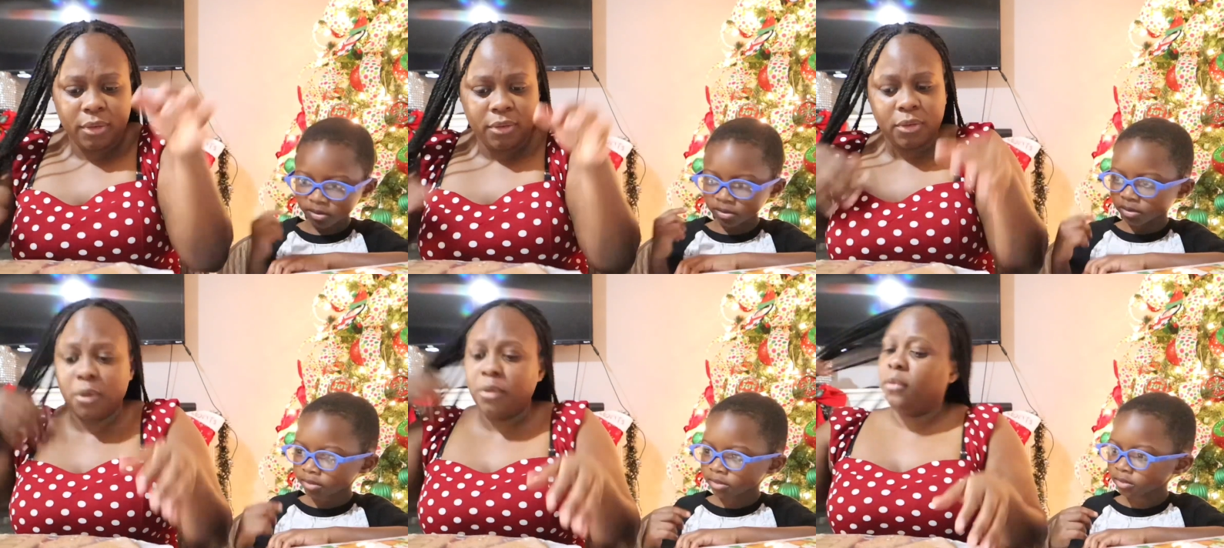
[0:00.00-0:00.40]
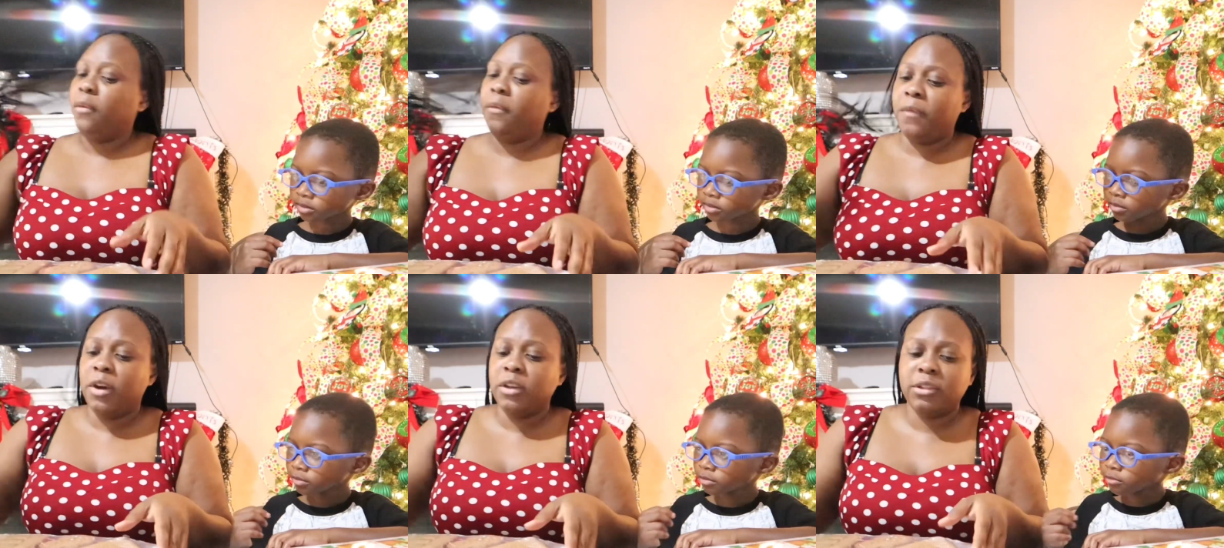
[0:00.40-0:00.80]
Speaker 1: So
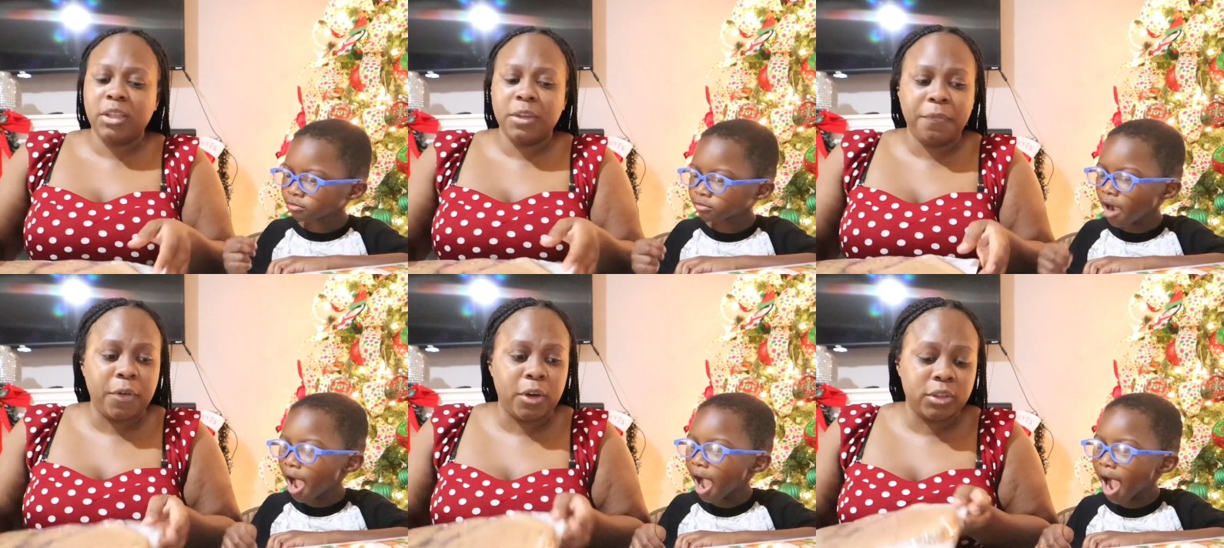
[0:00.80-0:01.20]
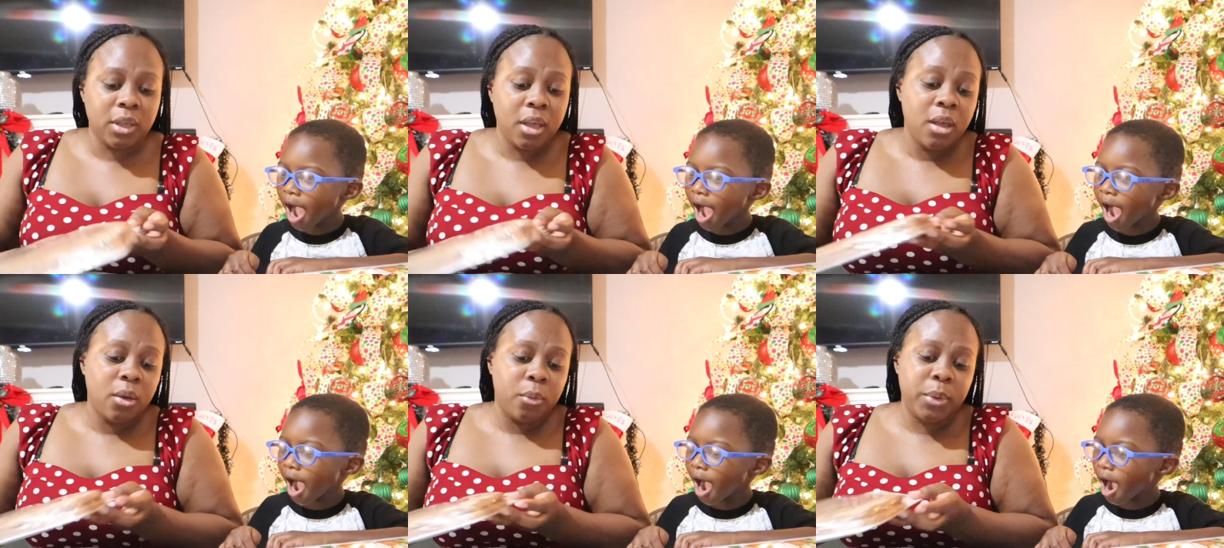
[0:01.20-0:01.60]
first thing wow.
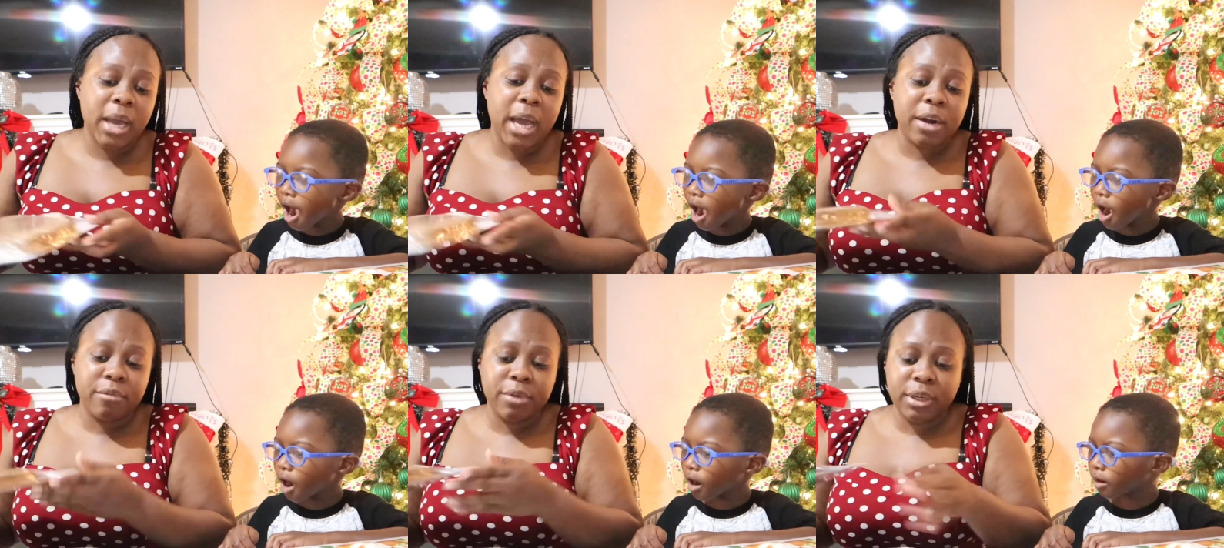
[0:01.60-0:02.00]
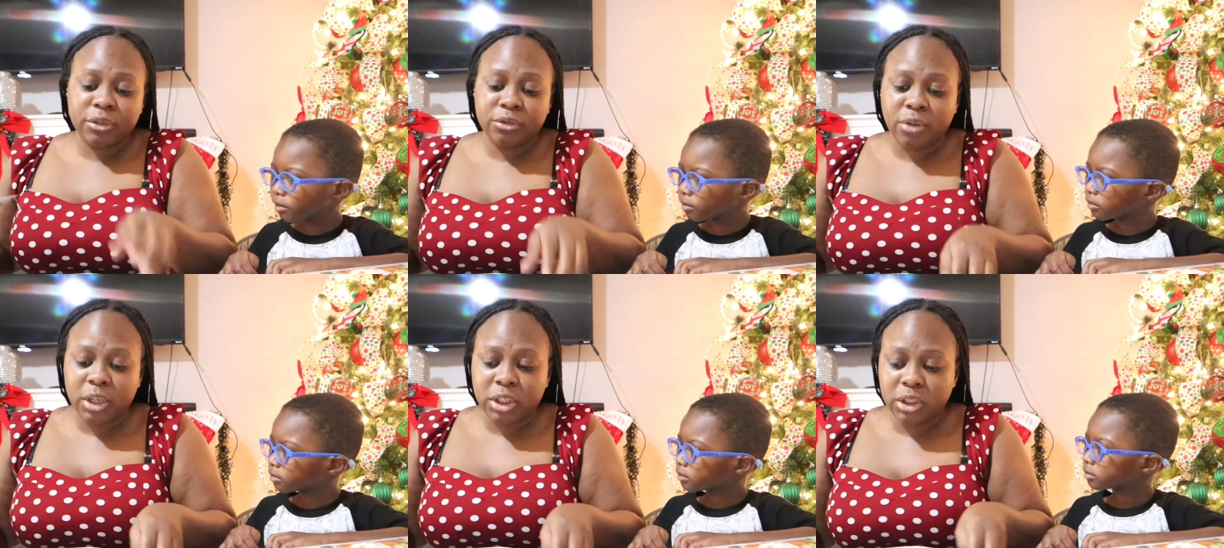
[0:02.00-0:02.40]
first, we gotta read
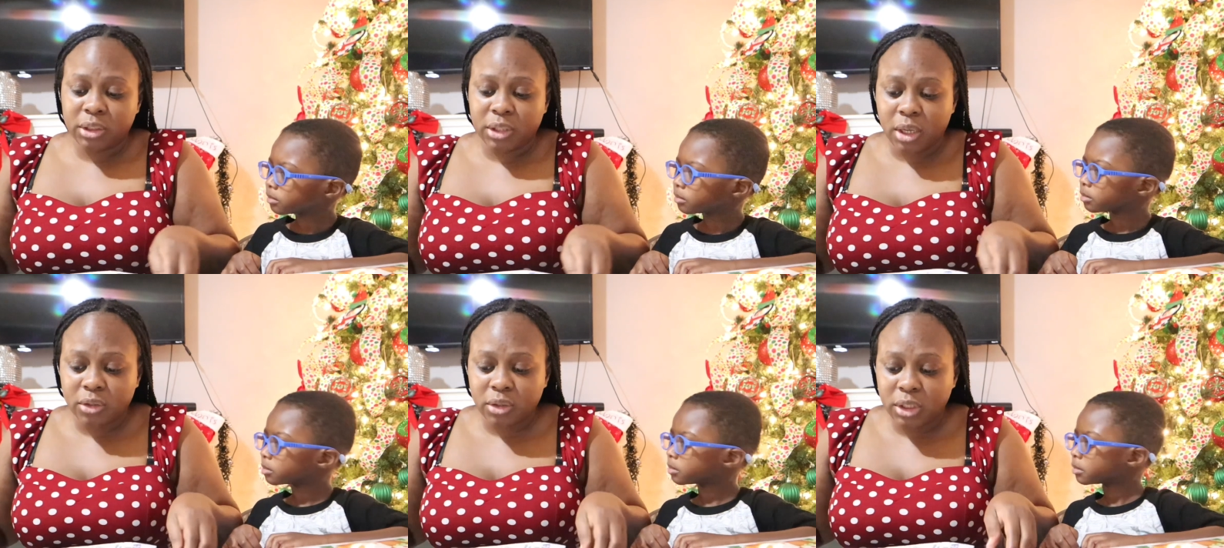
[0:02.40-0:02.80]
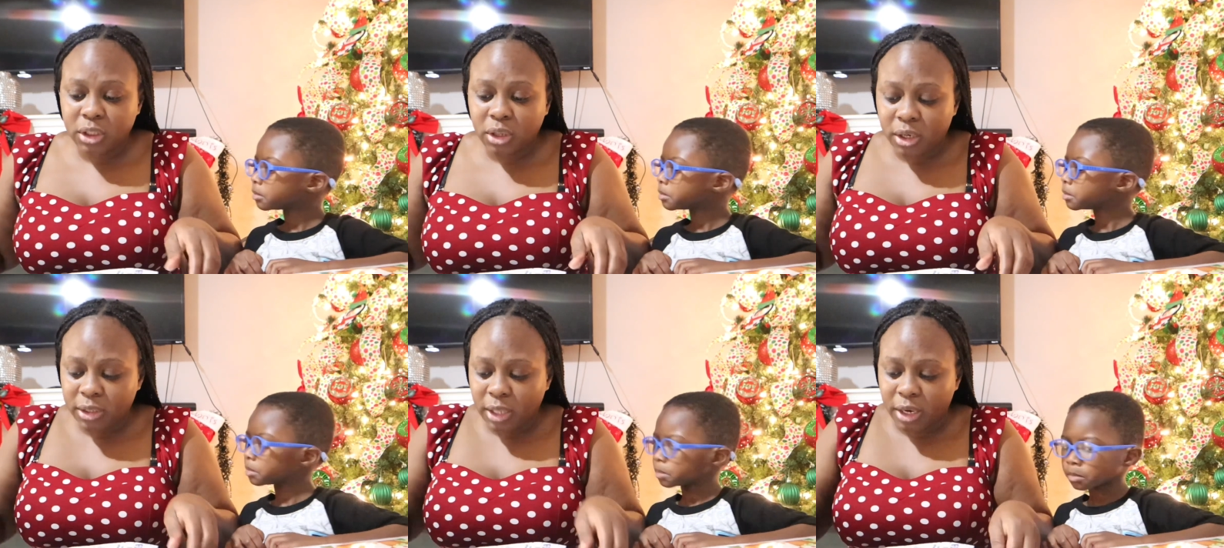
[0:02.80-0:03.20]
instructions now. So these
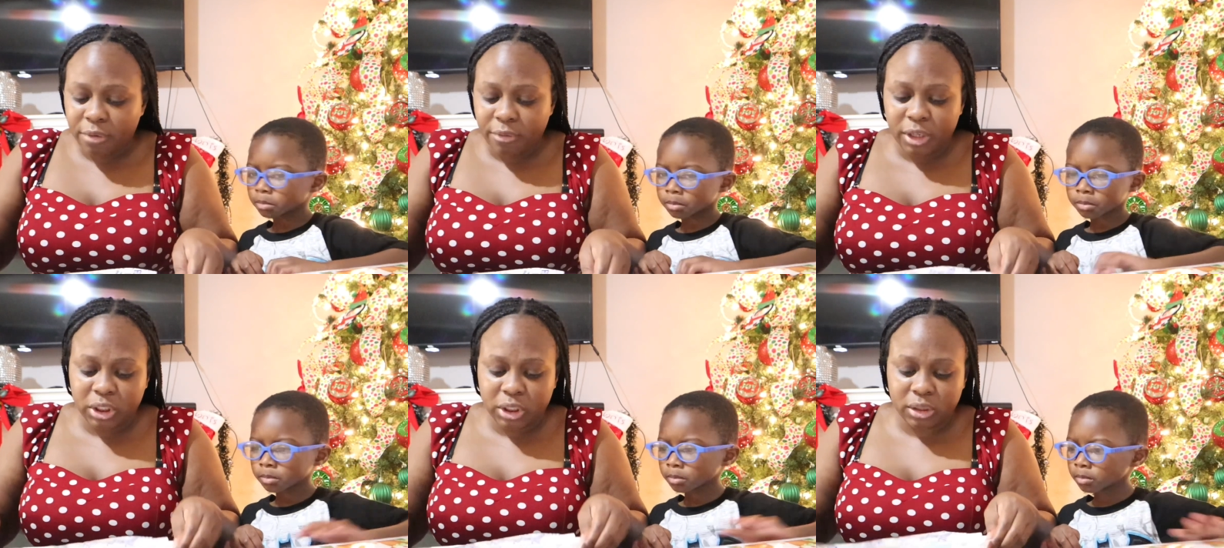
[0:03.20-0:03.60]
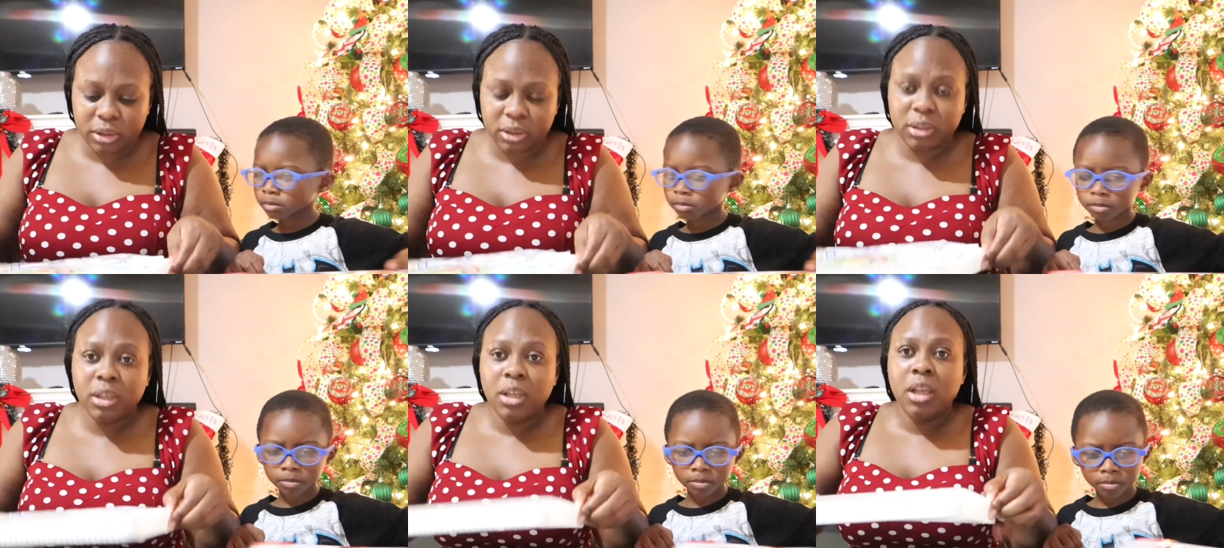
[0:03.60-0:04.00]
are the decorations.
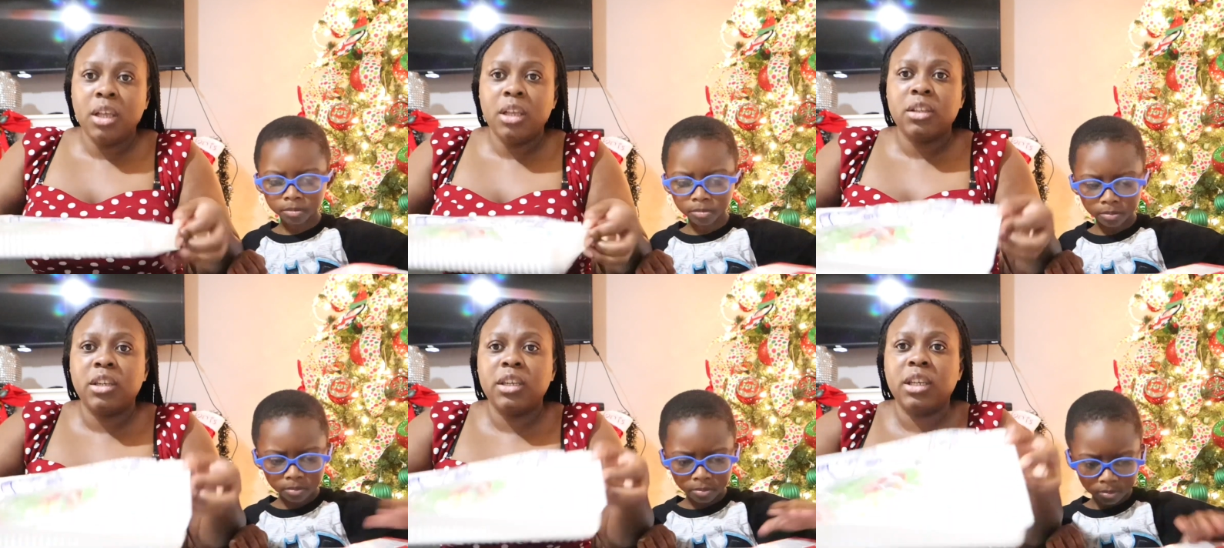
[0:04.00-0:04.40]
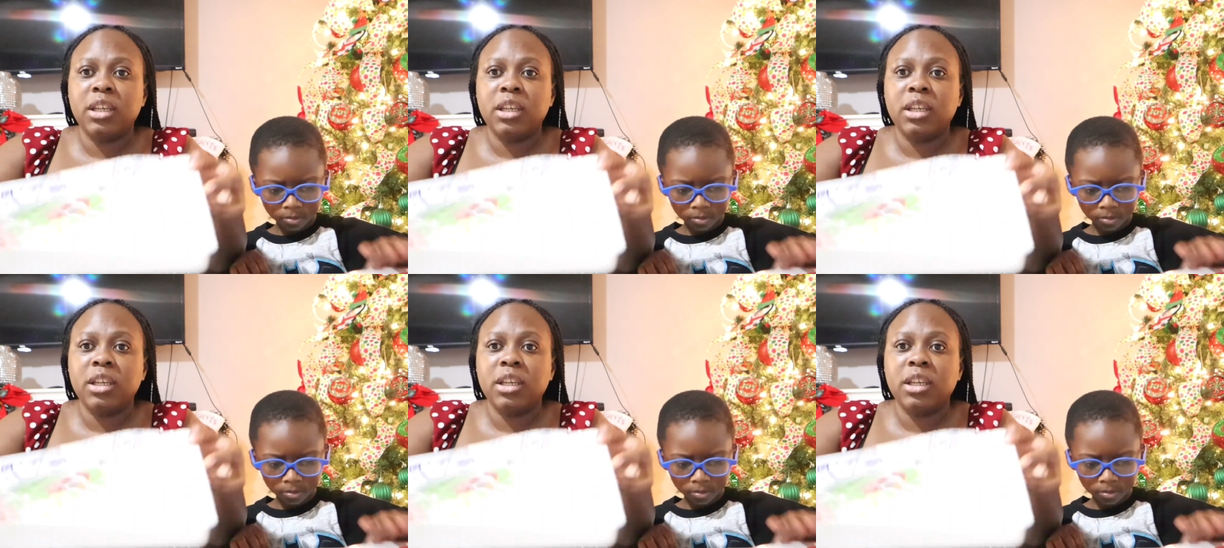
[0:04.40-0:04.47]
So,